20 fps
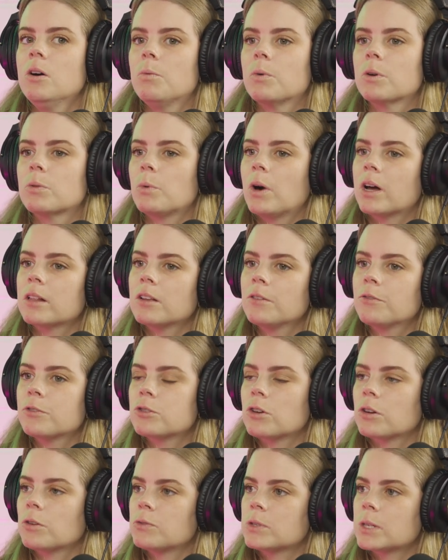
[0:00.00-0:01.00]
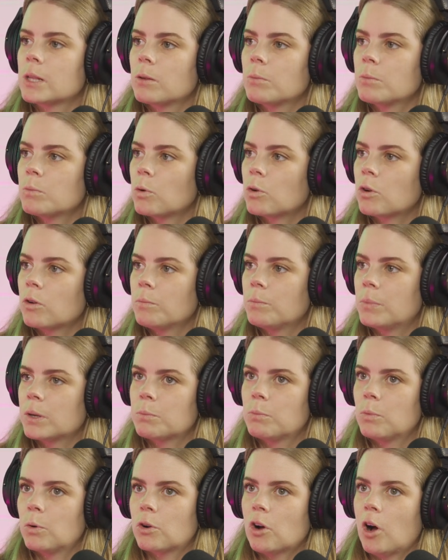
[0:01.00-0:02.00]
With wildlife photography, it's a little
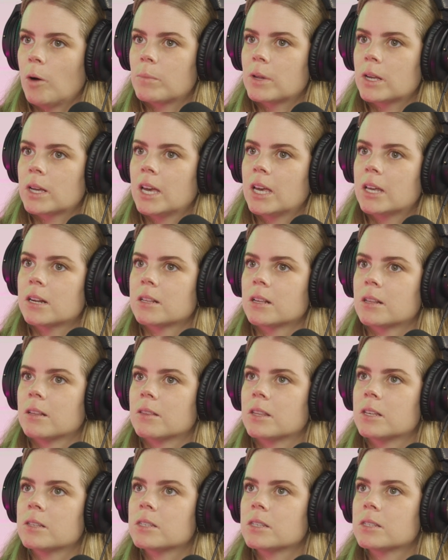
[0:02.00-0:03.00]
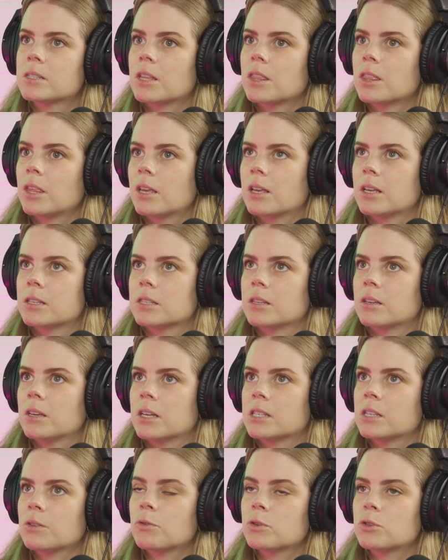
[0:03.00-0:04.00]
bit more complicated, and this is the thing. As
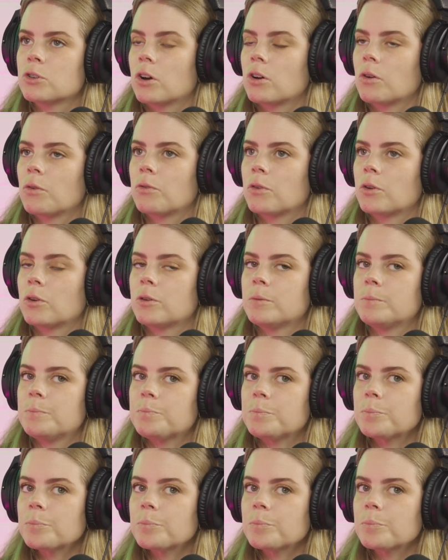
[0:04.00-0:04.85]
a photographer,